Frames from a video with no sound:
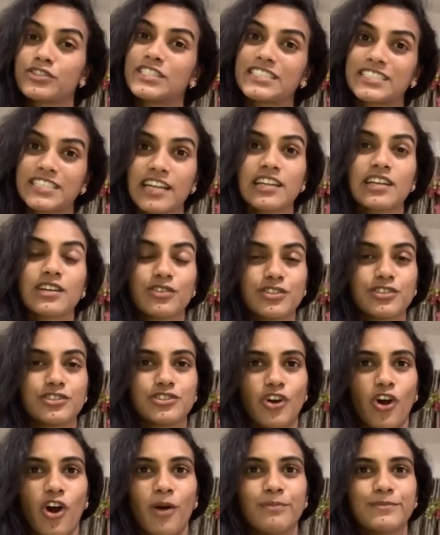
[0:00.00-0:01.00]
she's done a good
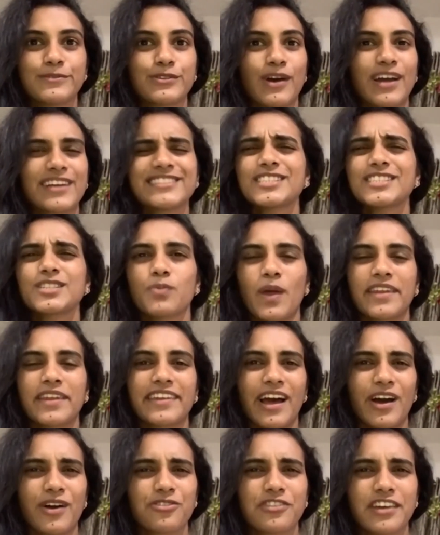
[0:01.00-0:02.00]
job. So I just
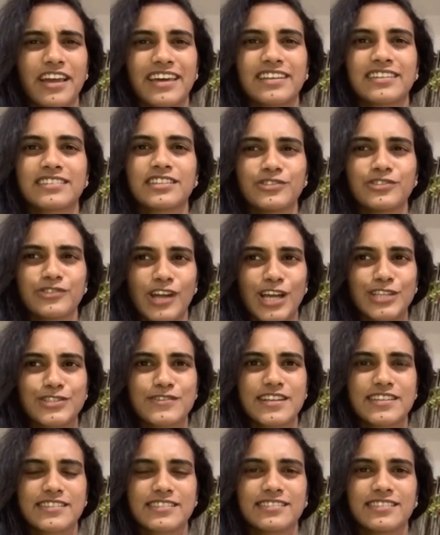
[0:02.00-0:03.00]
went out there and
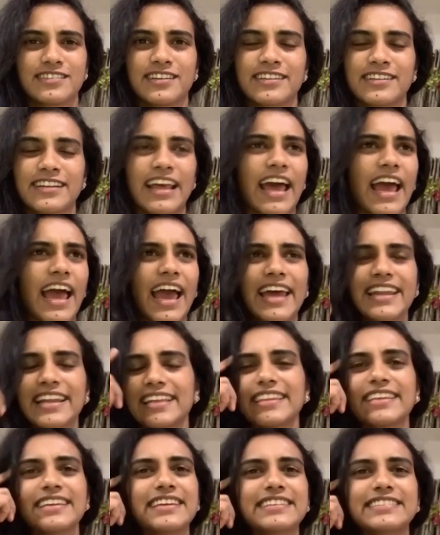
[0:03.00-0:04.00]
congratulated her, and
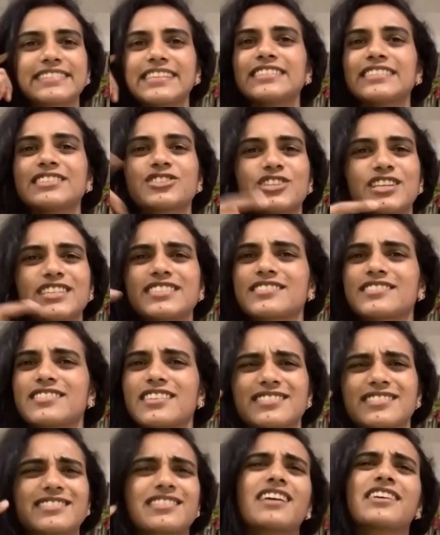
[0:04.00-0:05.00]
I think it didn't just
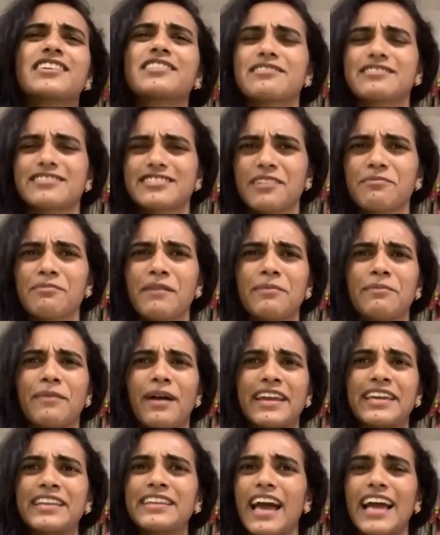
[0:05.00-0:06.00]
stuck my
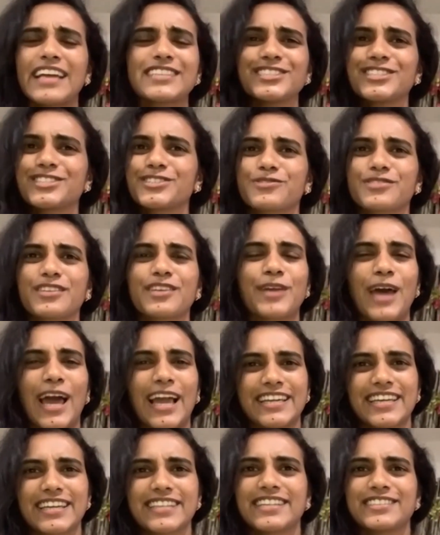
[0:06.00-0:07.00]
mind. I just took the
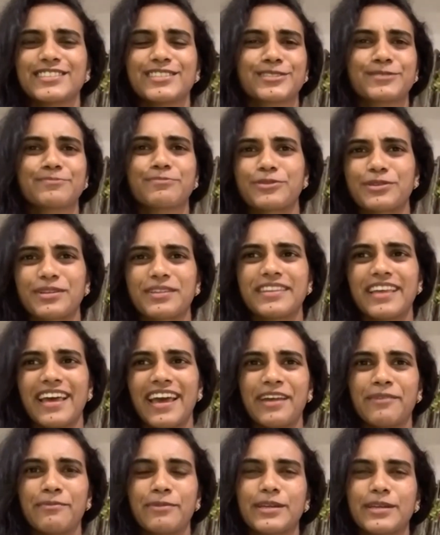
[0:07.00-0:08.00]
racket and just put it
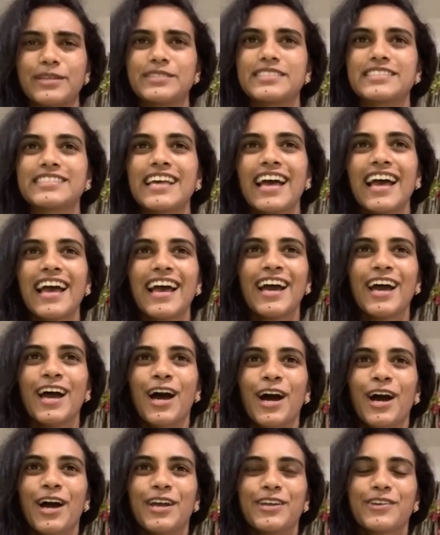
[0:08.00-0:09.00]
there because
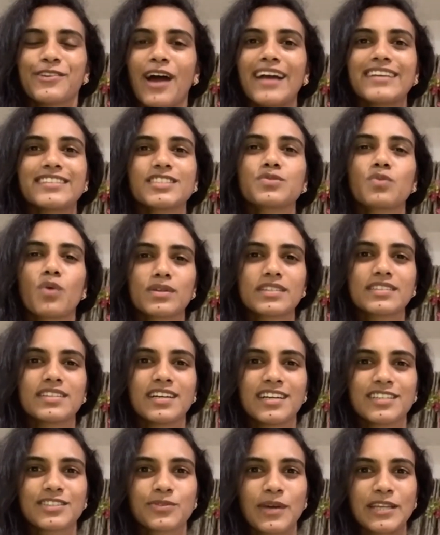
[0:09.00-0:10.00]
I just wanted
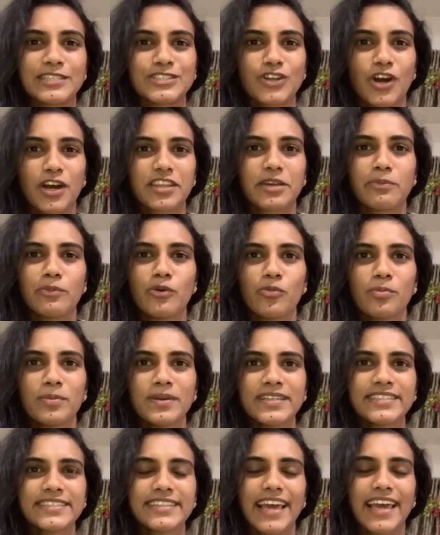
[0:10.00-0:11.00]
her to enjoy the
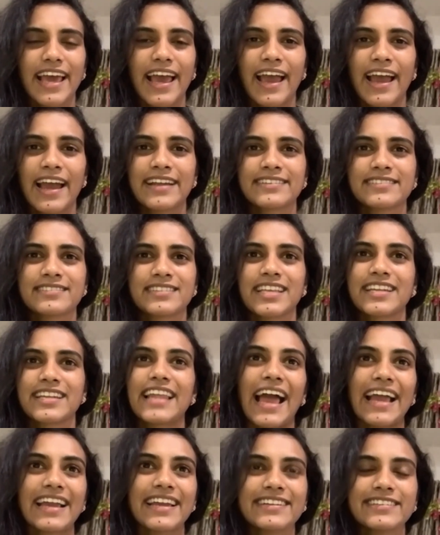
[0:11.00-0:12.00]
moment, and the
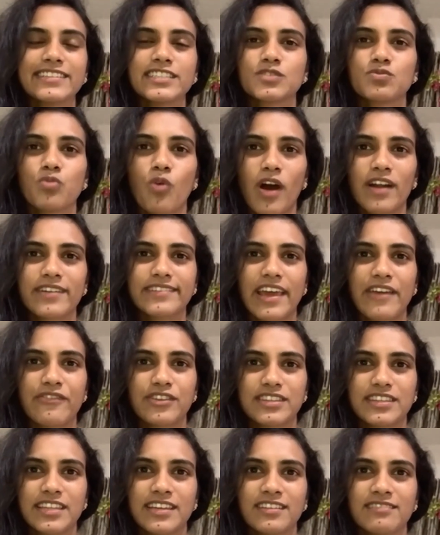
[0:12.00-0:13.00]
racket is what
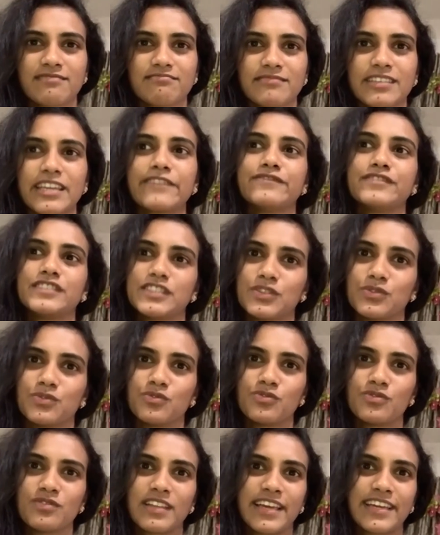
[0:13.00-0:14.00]
everything gives
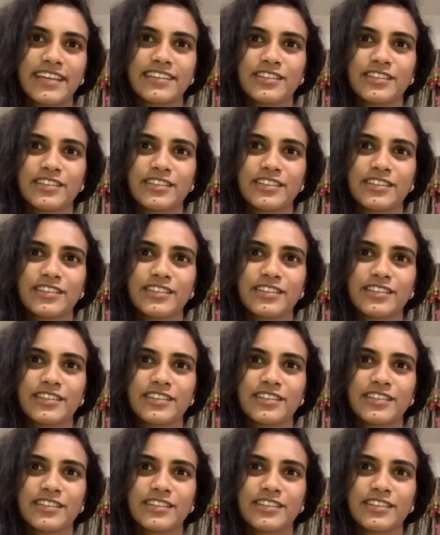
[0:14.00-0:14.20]
you.